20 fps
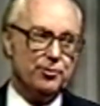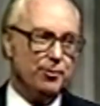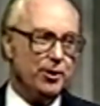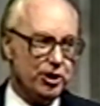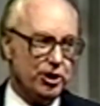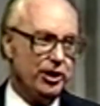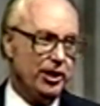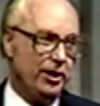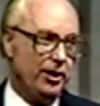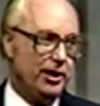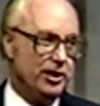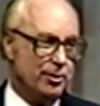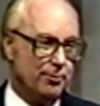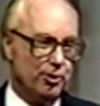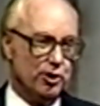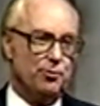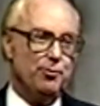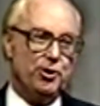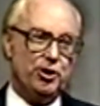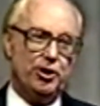missionaries and
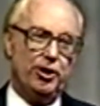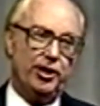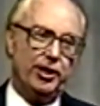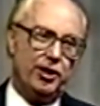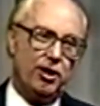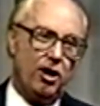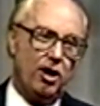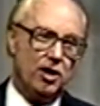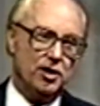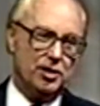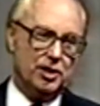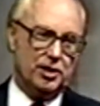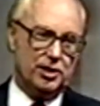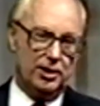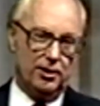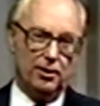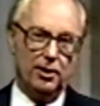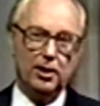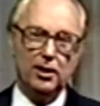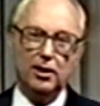most missionary calls is
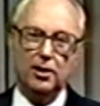they're